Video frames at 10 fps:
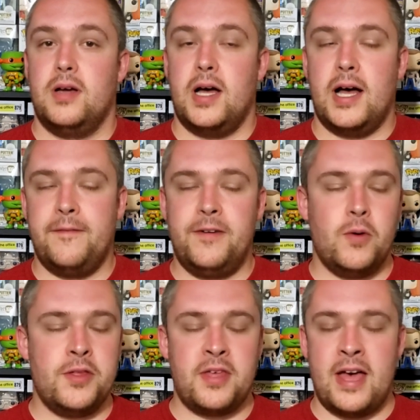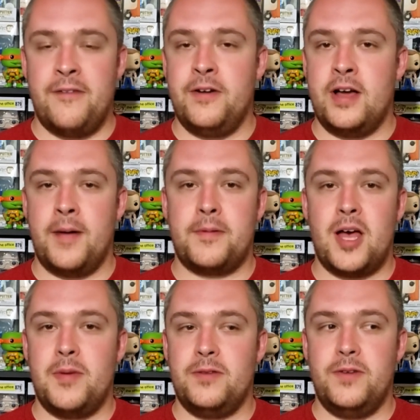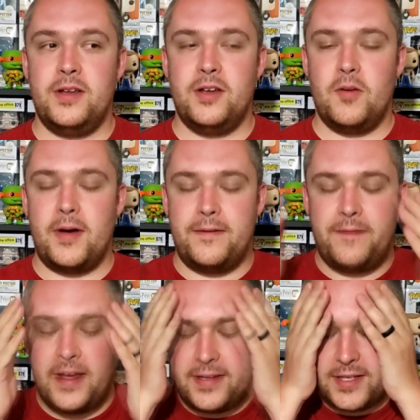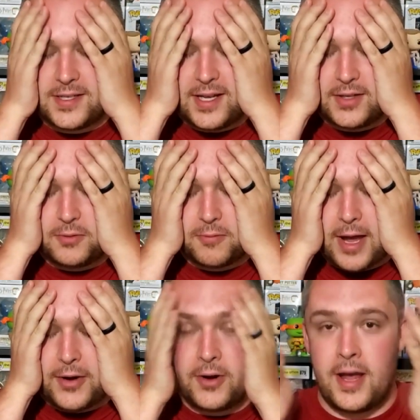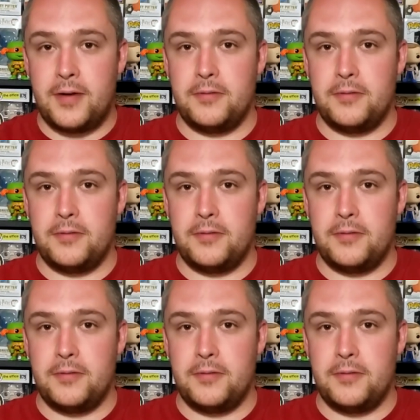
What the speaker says: I feel with every upcoming video, my face just gets redder and